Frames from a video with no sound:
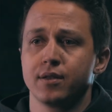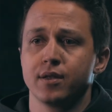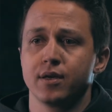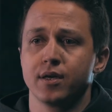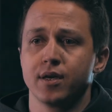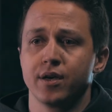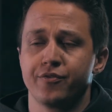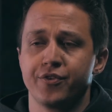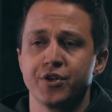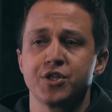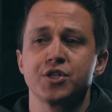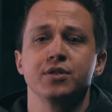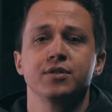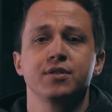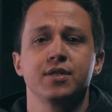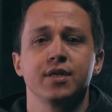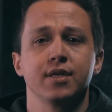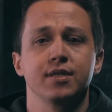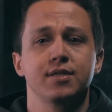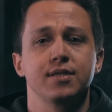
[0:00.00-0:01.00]
the
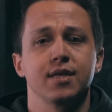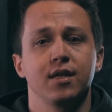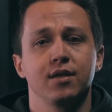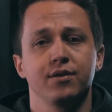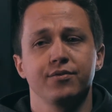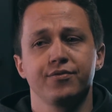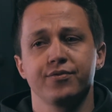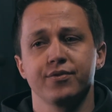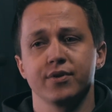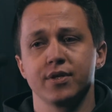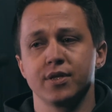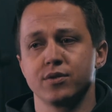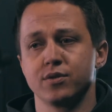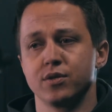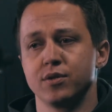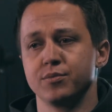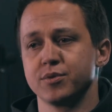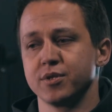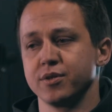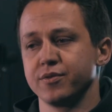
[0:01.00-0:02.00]
efficiency itself in
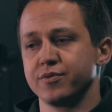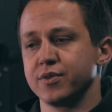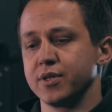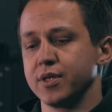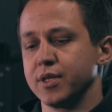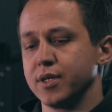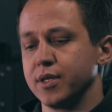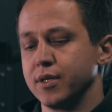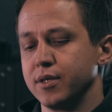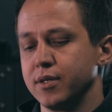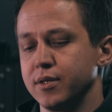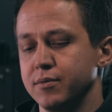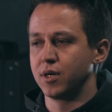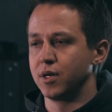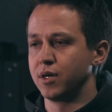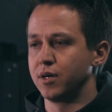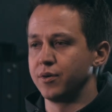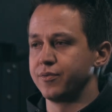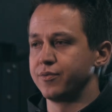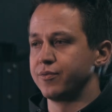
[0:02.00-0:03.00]
terms of the,
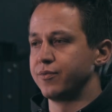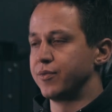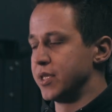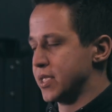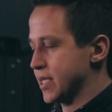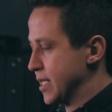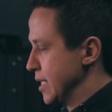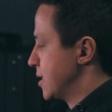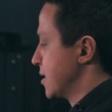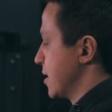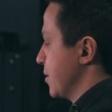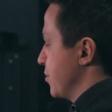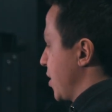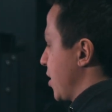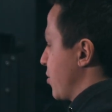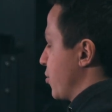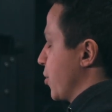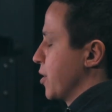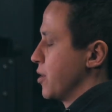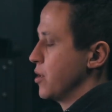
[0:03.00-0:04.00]
of the system
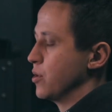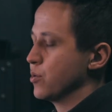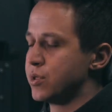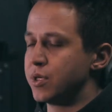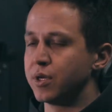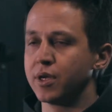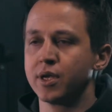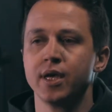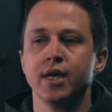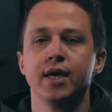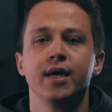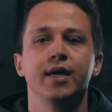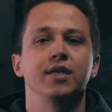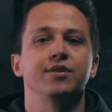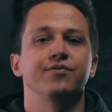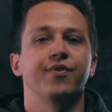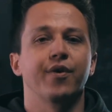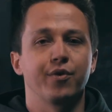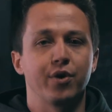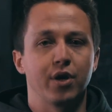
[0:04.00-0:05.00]
that we're using is
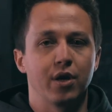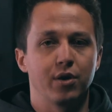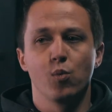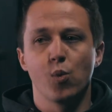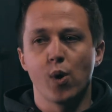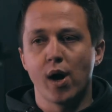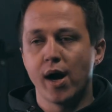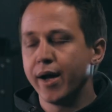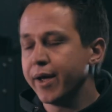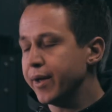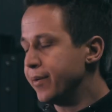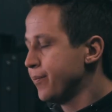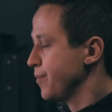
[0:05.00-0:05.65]
very low. Why?